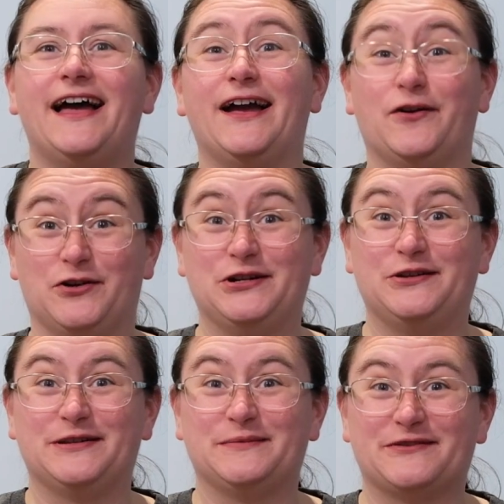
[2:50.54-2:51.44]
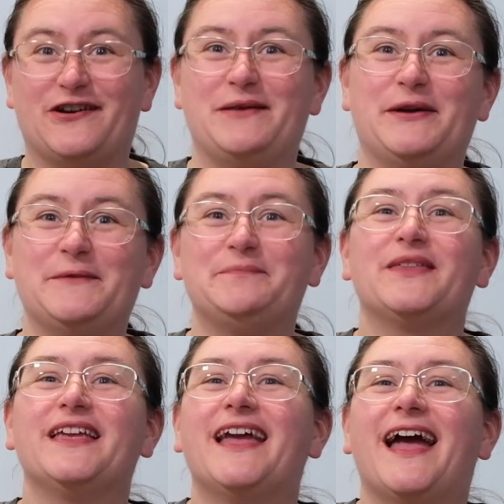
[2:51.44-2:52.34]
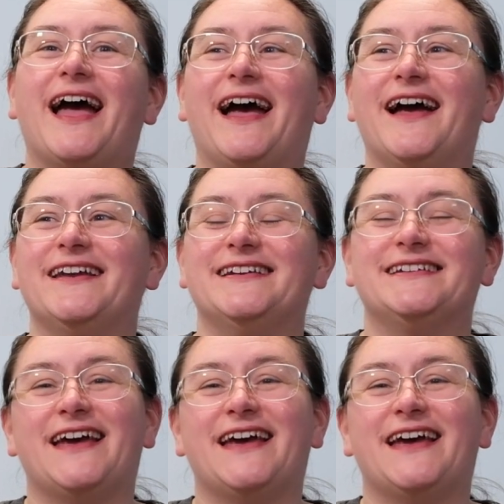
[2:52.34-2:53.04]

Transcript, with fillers: I got a new subscriber, and